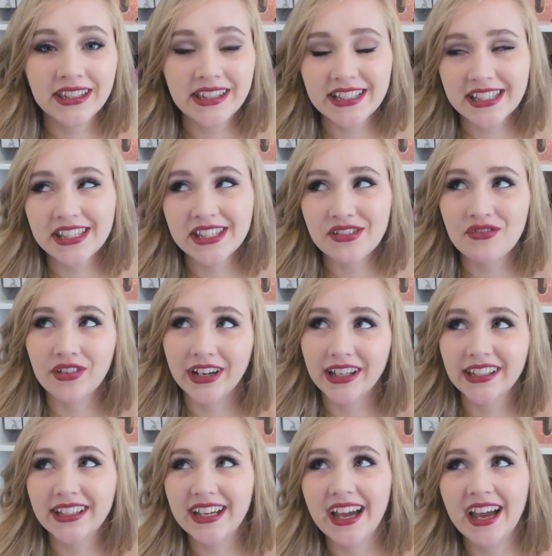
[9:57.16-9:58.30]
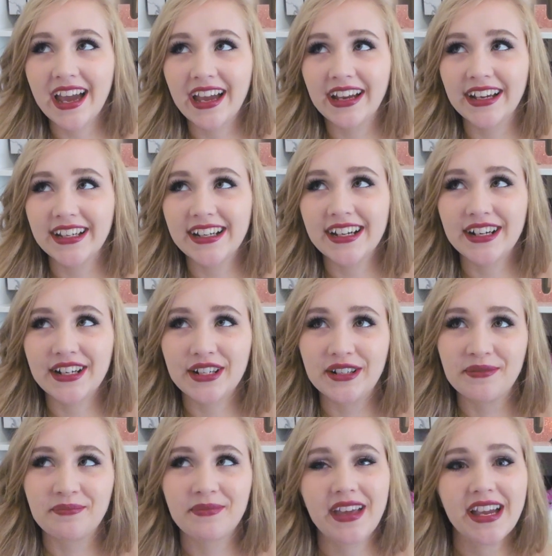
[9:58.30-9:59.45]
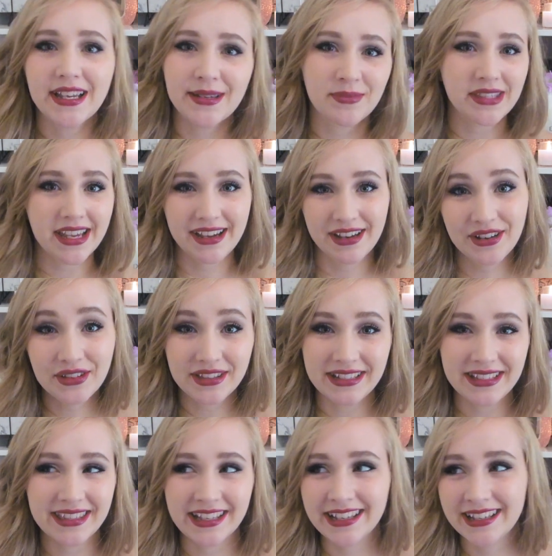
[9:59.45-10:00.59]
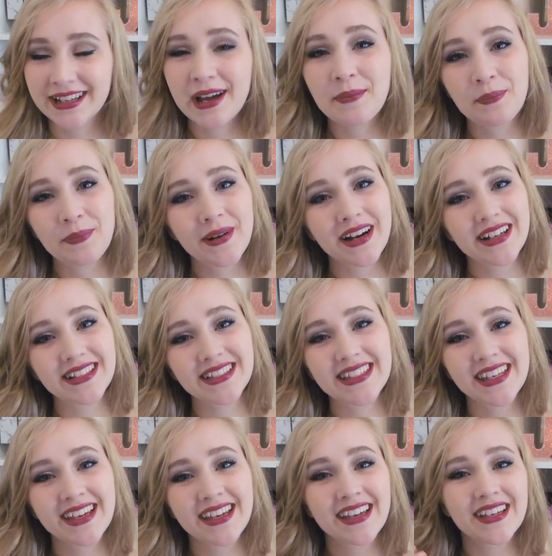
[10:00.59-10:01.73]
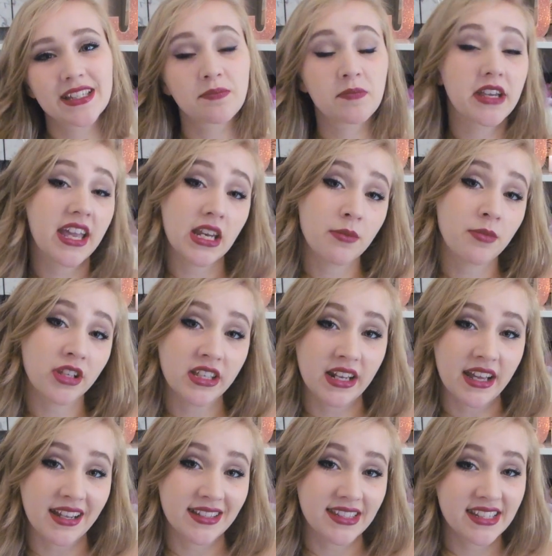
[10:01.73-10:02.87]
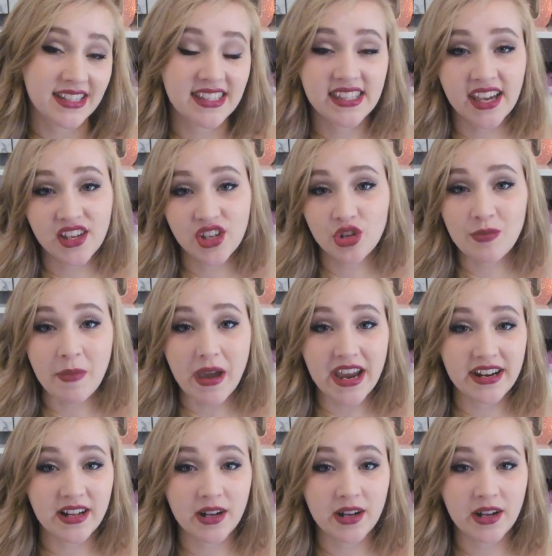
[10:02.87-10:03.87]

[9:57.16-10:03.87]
this isn't really a heaps healthy thing, but spaghetti bolognese. Say you made